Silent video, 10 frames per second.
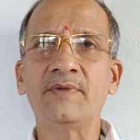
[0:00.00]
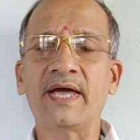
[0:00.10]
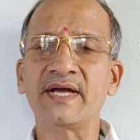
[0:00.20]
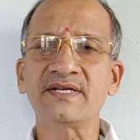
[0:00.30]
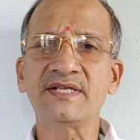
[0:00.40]

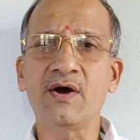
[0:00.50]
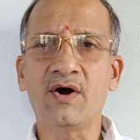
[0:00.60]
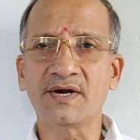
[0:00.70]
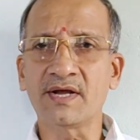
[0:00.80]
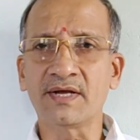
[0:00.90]
against the
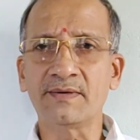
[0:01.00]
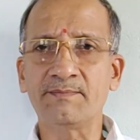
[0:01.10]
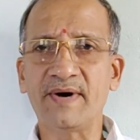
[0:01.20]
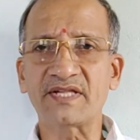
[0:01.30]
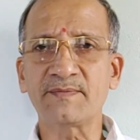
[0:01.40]

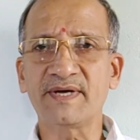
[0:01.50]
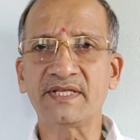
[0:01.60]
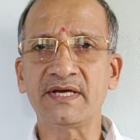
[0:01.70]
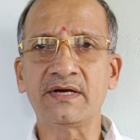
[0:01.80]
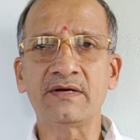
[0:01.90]
order passed by
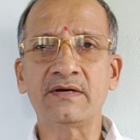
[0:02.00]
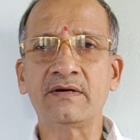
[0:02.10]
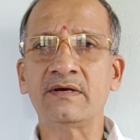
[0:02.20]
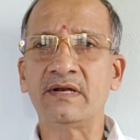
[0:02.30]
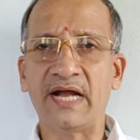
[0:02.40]
the
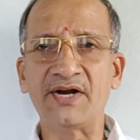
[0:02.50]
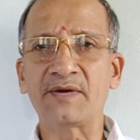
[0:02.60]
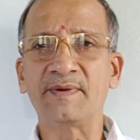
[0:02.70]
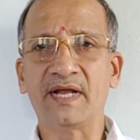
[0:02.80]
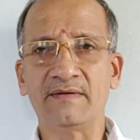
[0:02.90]
land
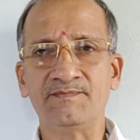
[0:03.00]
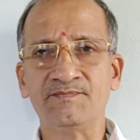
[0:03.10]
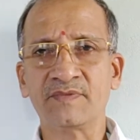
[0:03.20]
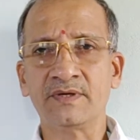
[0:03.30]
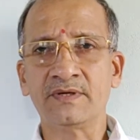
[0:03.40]
tribunal.
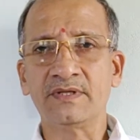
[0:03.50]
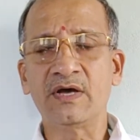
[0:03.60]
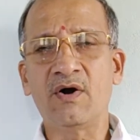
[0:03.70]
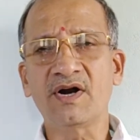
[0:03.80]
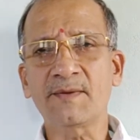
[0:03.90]

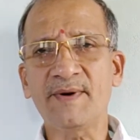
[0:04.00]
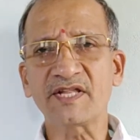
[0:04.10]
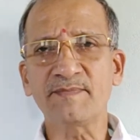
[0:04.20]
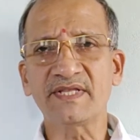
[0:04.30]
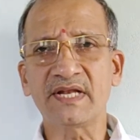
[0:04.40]
The order
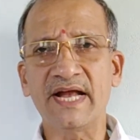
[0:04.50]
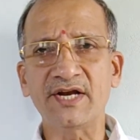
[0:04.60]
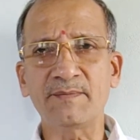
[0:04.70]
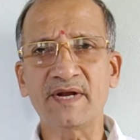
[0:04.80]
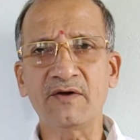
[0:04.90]
passed by the
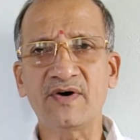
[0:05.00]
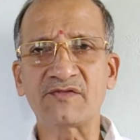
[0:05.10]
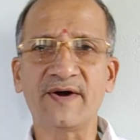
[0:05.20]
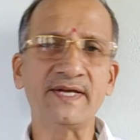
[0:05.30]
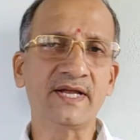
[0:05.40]
land tribunal
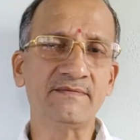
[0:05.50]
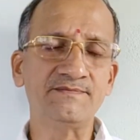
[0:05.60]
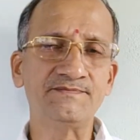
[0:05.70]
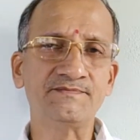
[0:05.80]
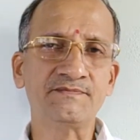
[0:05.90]
was final.
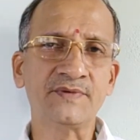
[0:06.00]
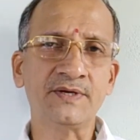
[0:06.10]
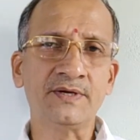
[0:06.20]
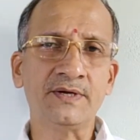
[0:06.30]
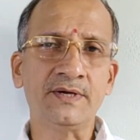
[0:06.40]

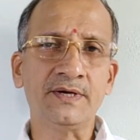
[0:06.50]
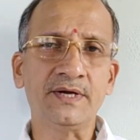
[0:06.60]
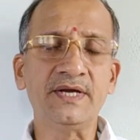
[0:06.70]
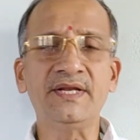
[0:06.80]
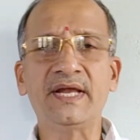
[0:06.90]

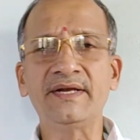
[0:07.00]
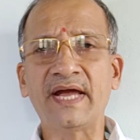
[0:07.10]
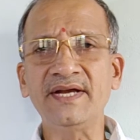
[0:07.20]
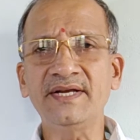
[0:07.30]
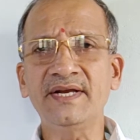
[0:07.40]
In
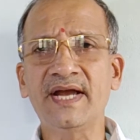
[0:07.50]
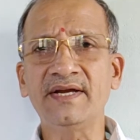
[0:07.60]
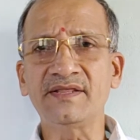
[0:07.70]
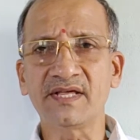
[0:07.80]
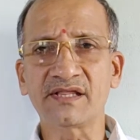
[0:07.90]

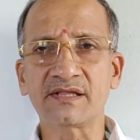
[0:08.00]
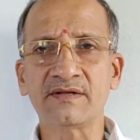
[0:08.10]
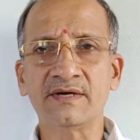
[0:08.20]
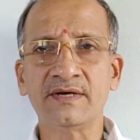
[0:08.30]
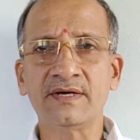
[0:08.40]
1986,
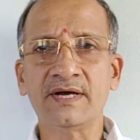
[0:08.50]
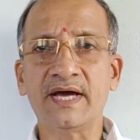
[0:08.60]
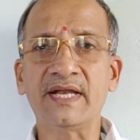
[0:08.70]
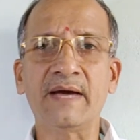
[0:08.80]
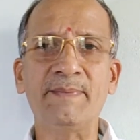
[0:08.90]

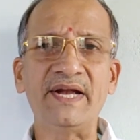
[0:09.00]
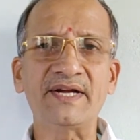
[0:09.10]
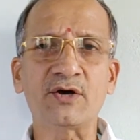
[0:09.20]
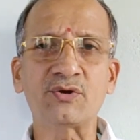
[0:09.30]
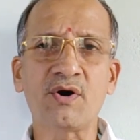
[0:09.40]
an
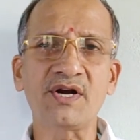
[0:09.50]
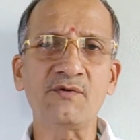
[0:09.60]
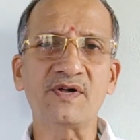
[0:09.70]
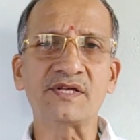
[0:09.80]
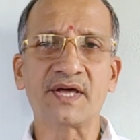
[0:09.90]
appellate authority
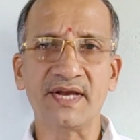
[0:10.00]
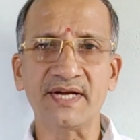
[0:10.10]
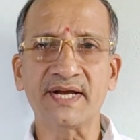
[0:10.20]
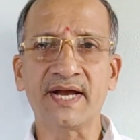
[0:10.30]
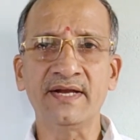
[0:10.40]
was
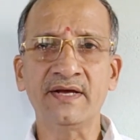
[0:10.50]
created